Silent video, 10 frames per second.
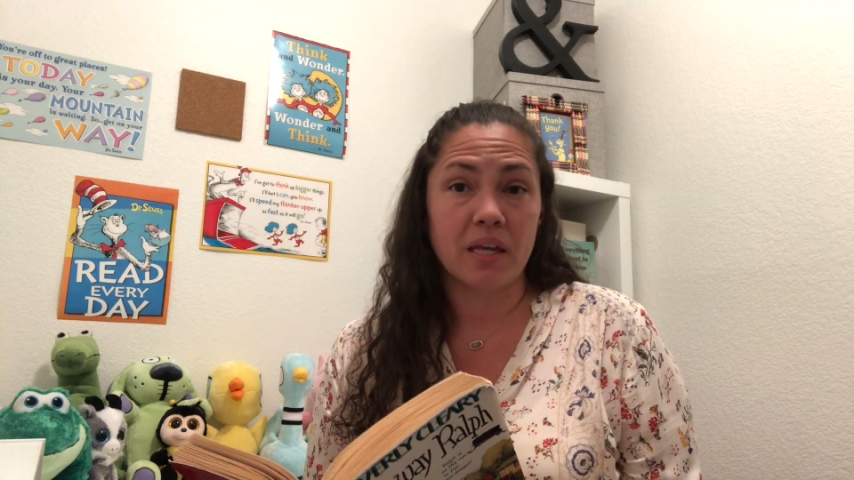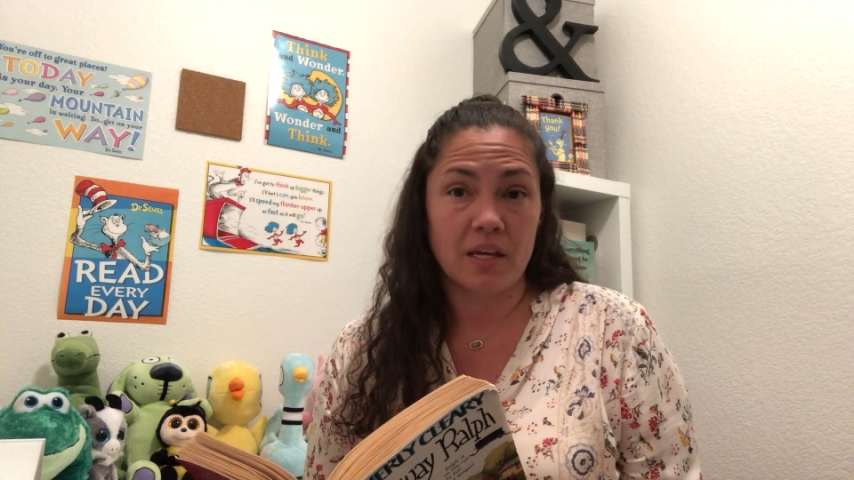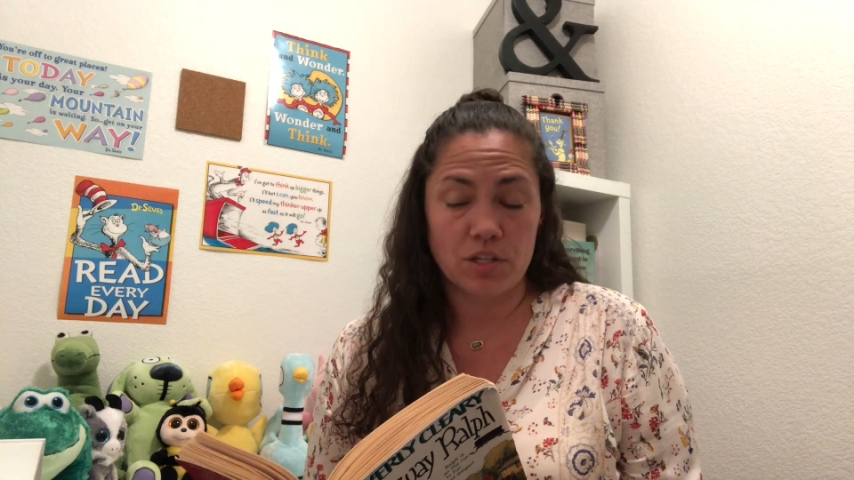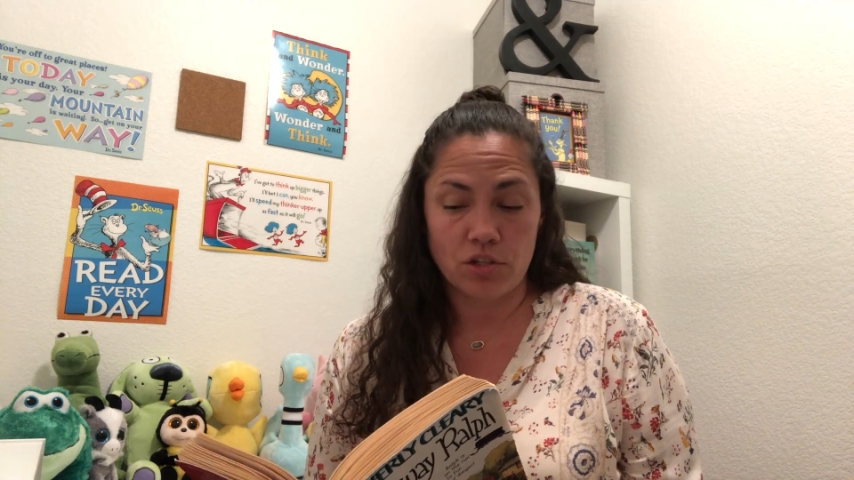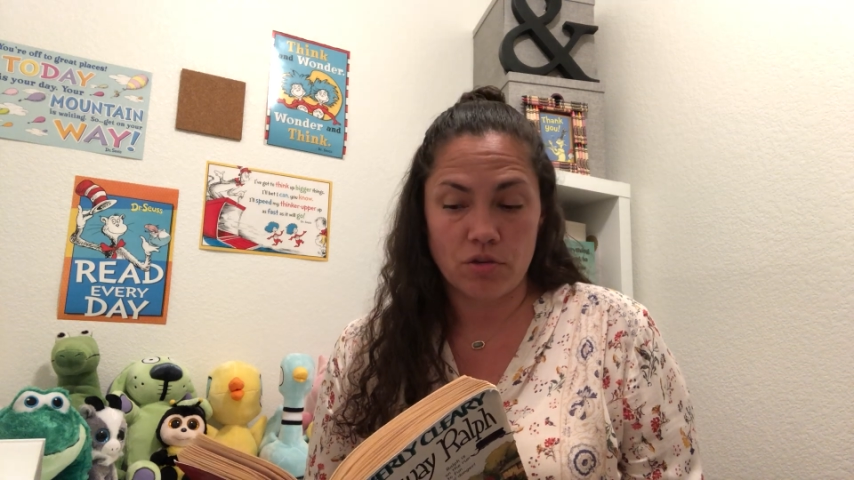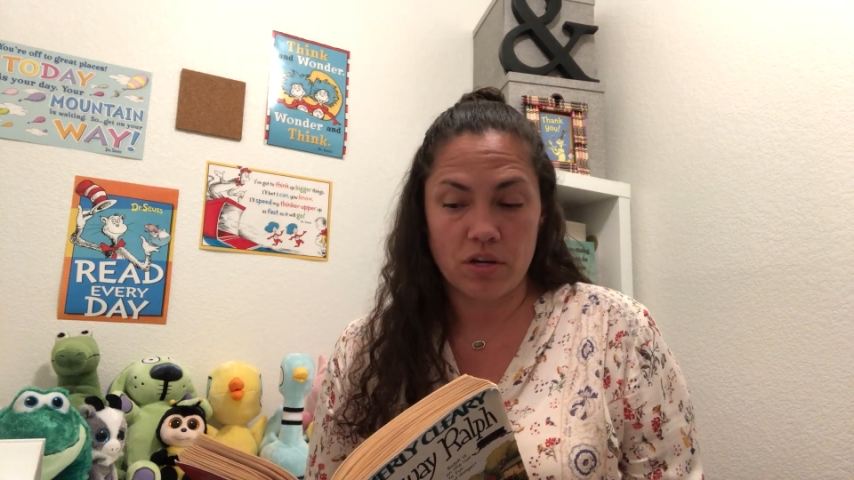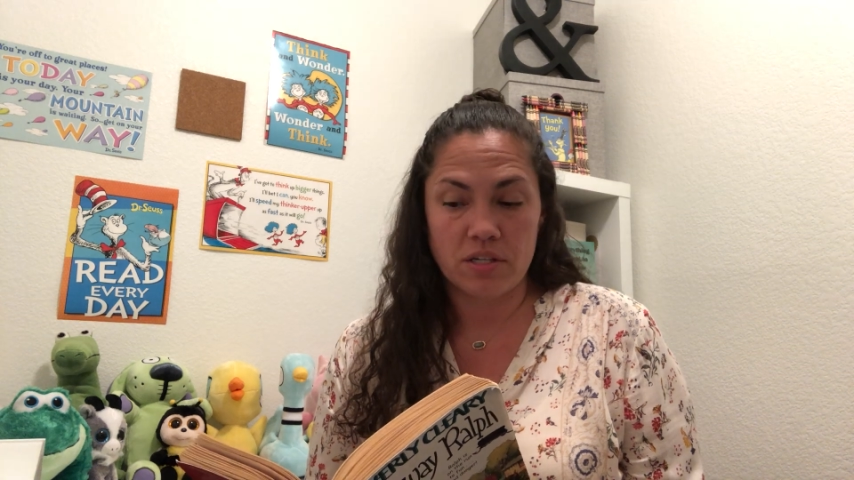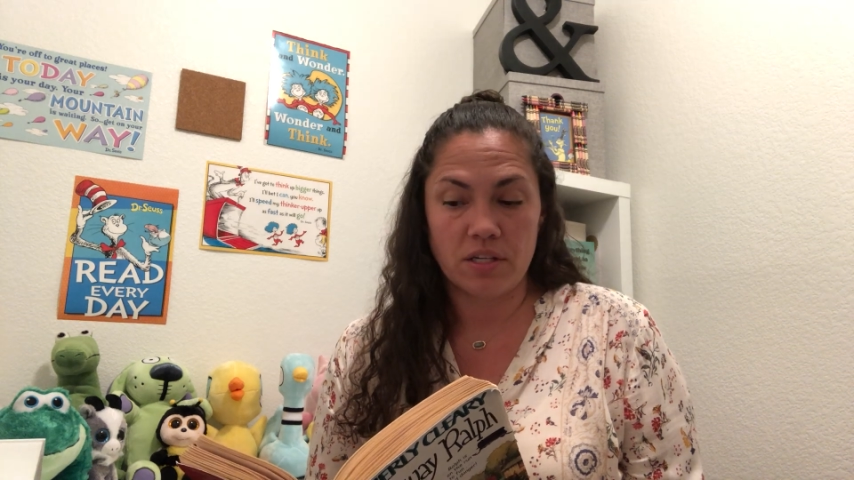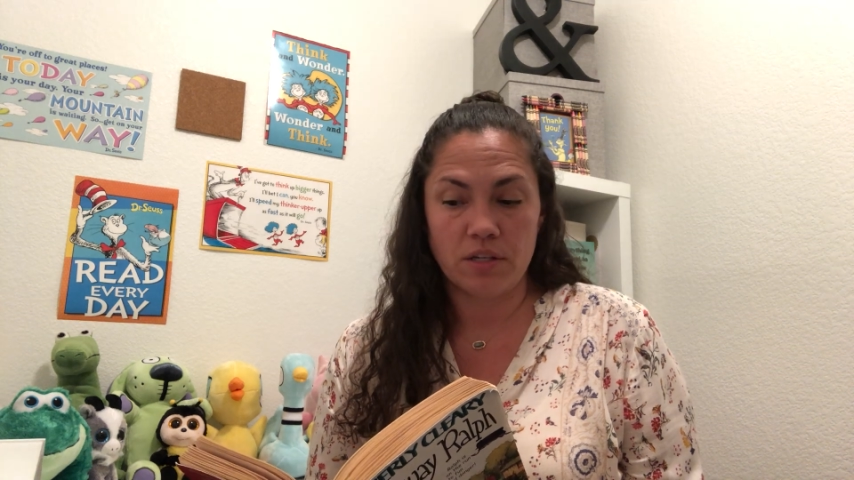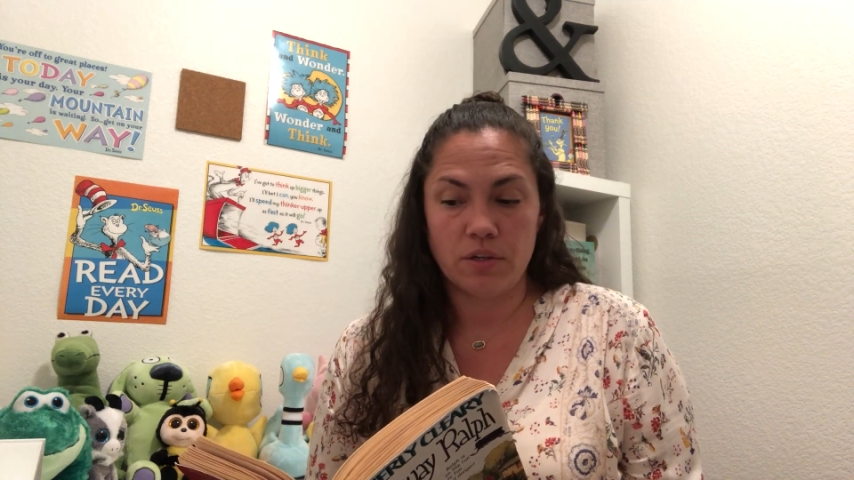Aunt Jill
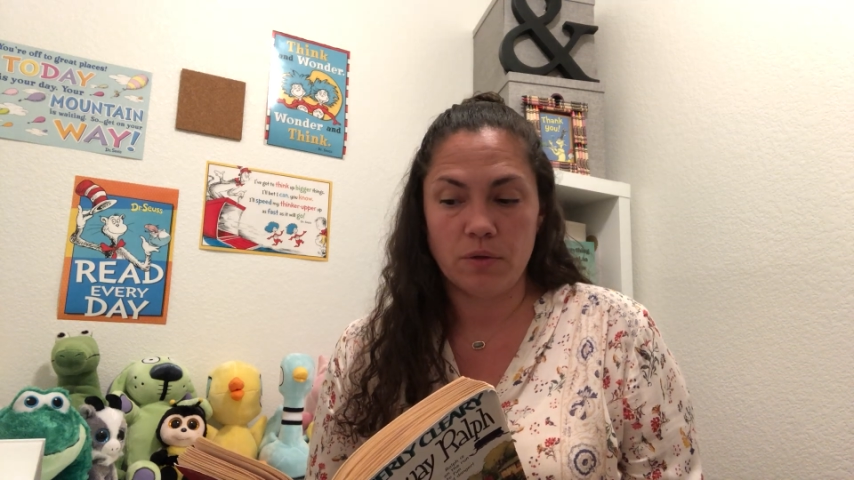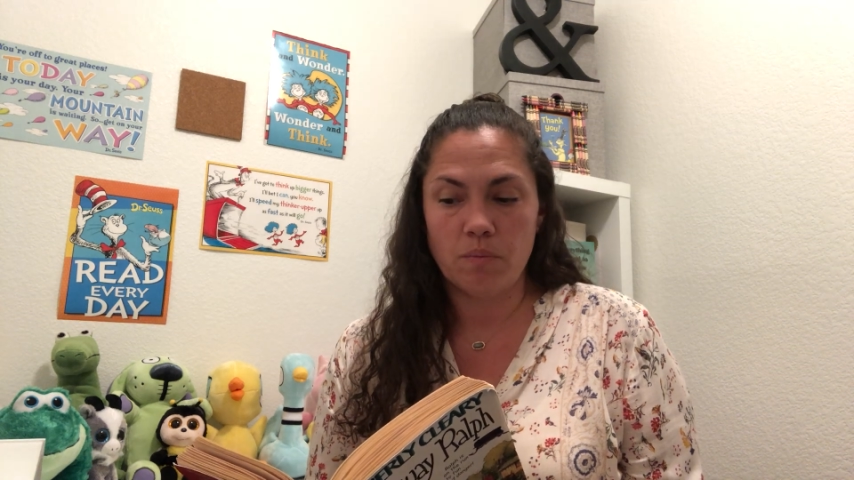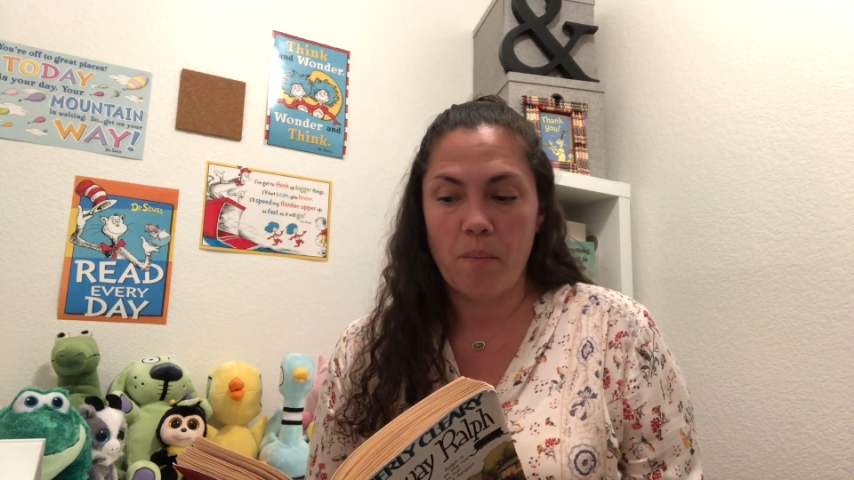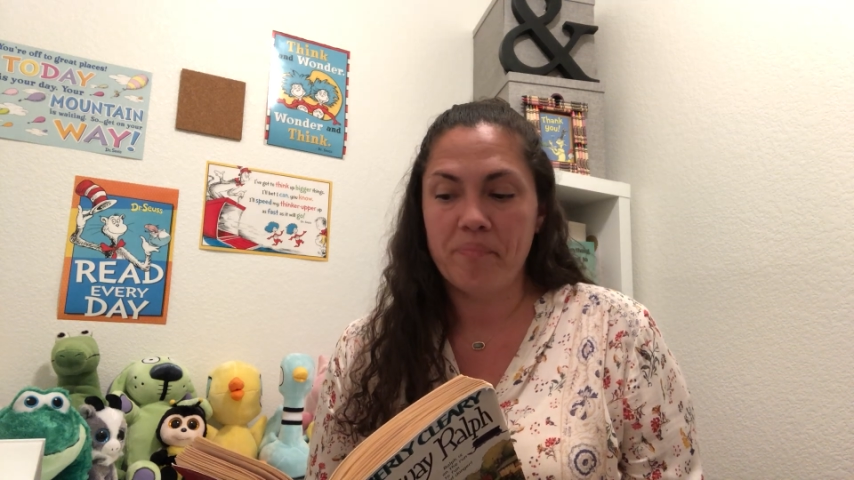continued.